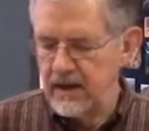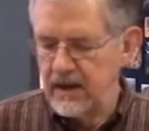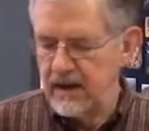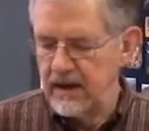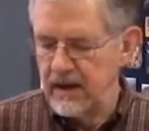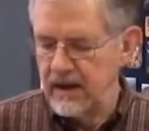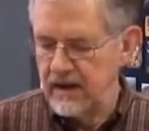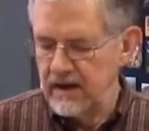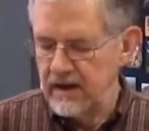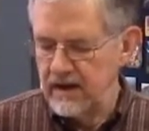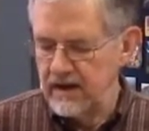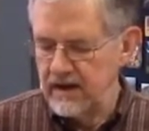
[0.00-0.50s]

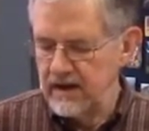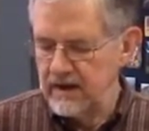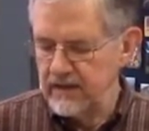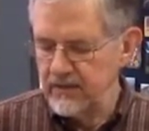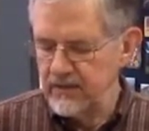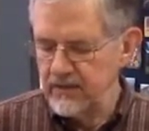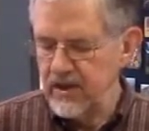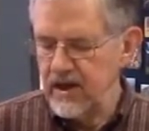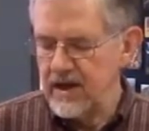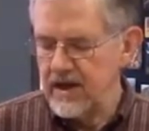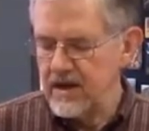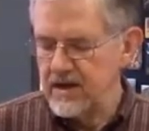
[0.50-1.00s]
on.
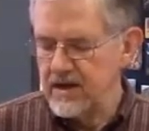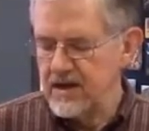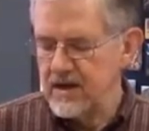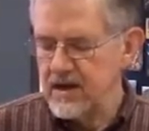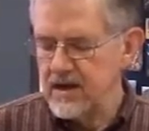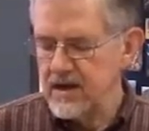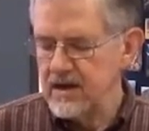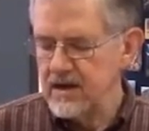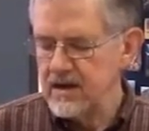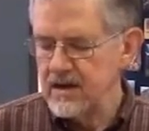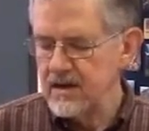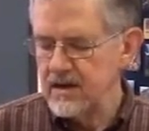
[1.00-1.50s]
Then
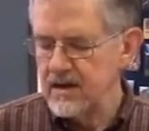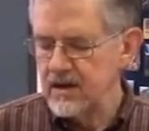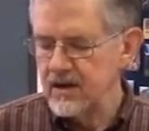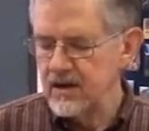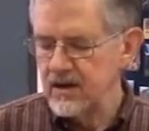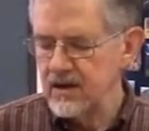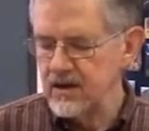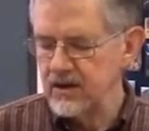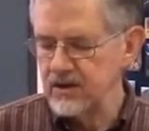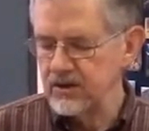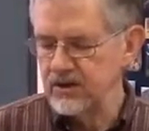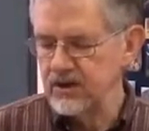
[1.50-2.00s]

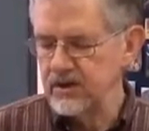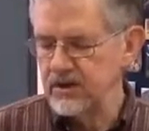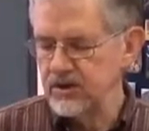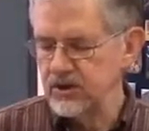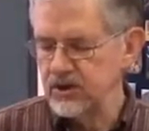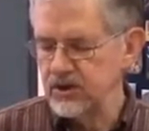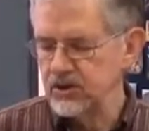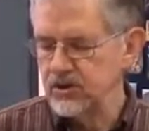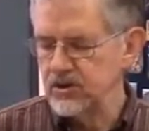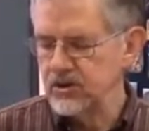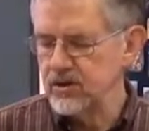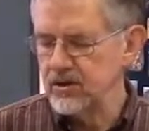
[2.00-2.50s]
it says
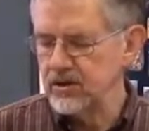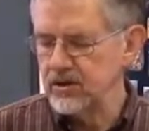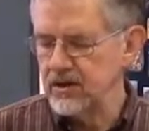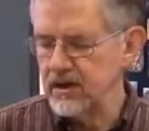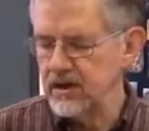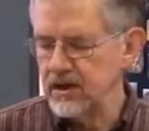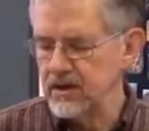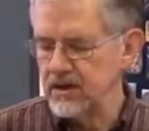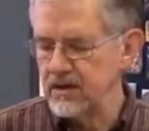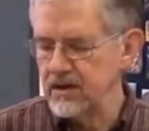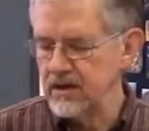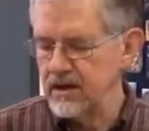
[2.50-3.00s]
stir
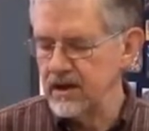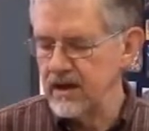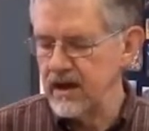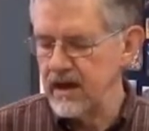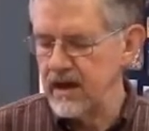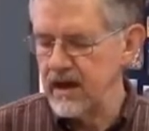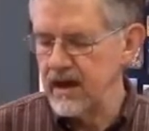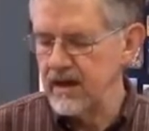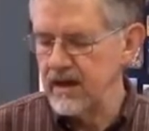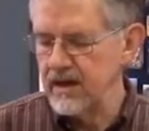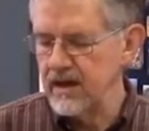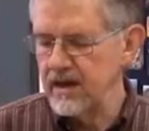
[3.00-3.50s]
together the
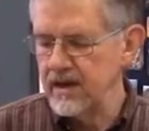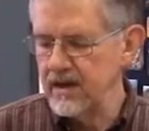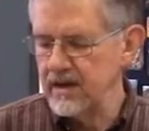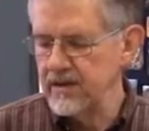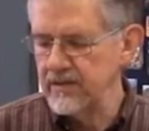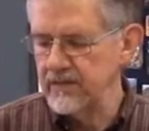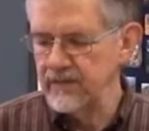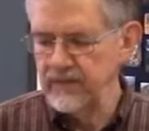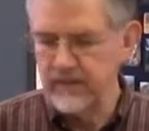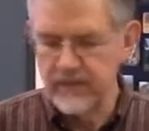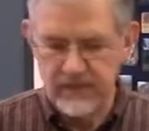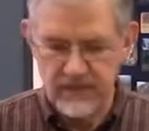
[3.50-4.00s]
egg,
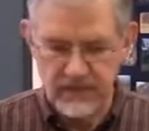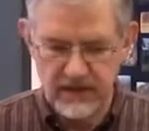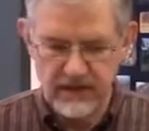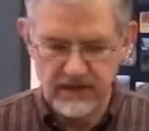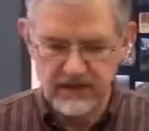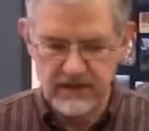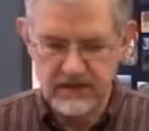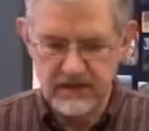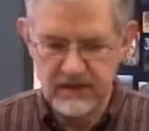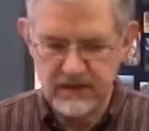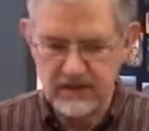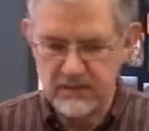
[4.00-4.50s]

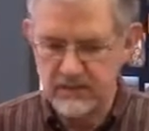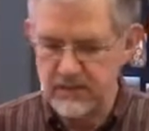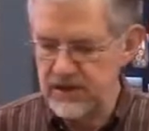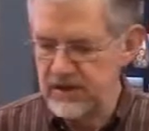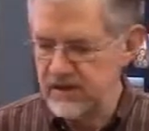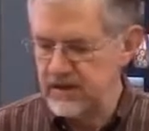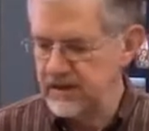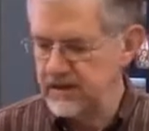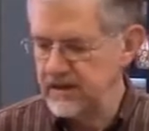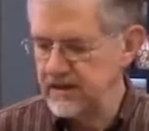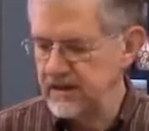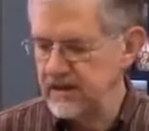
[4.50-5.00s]
that's this
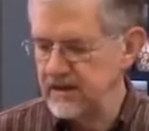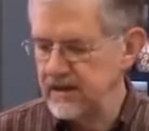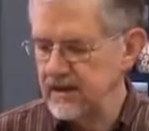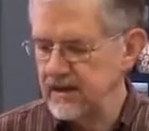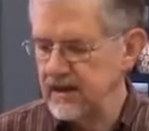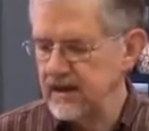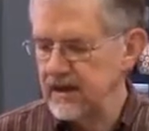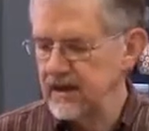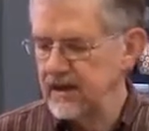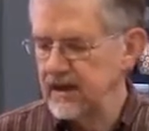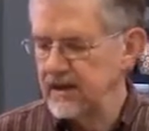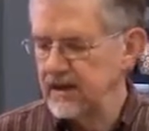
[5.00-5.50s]
piece,
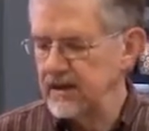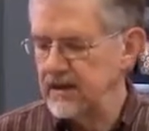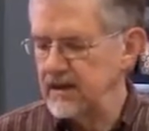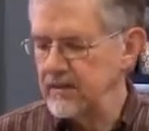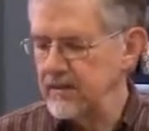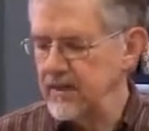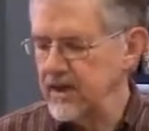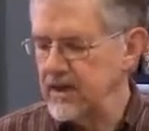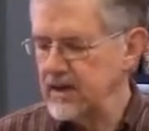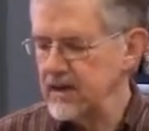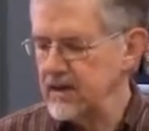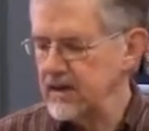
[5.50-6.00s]
the
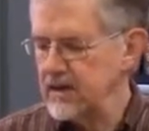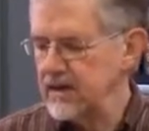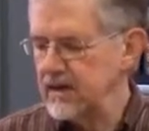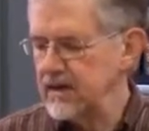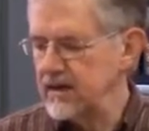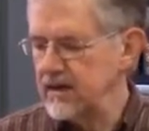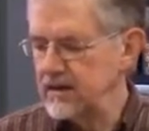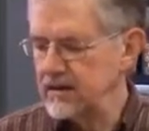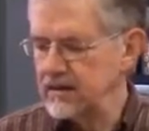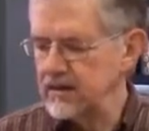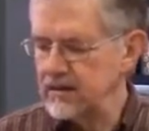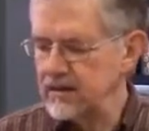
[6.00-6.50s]
butter,
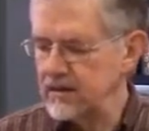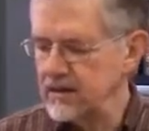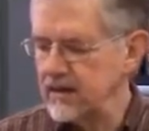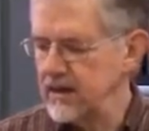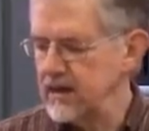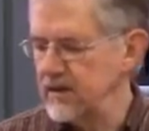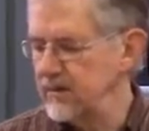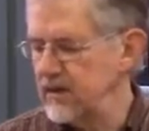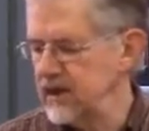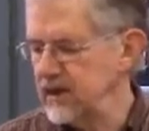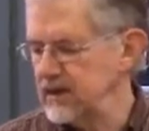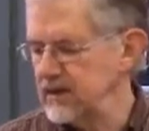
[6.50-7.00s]
and the
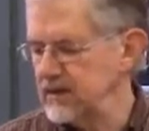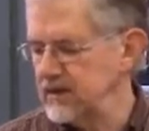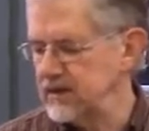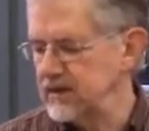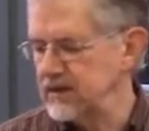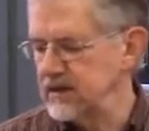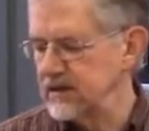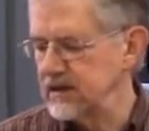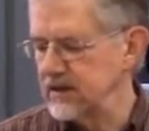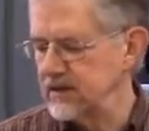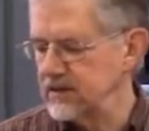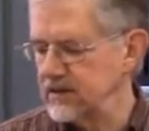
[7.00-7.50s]
cookie mix
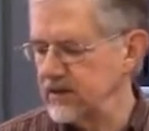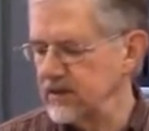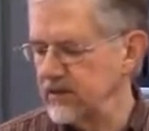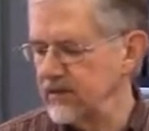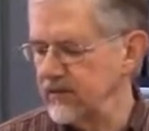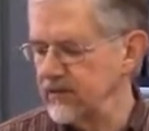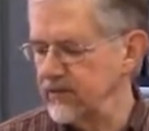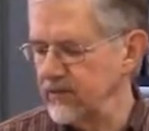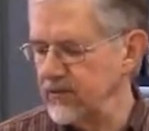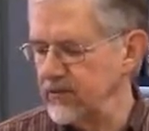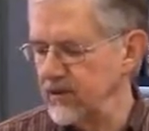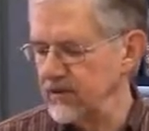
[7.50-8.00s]
until dough
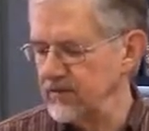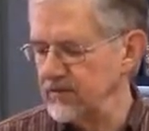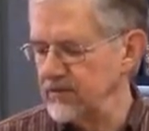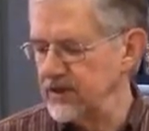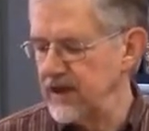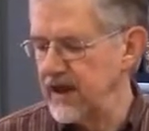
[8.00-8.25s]
forms.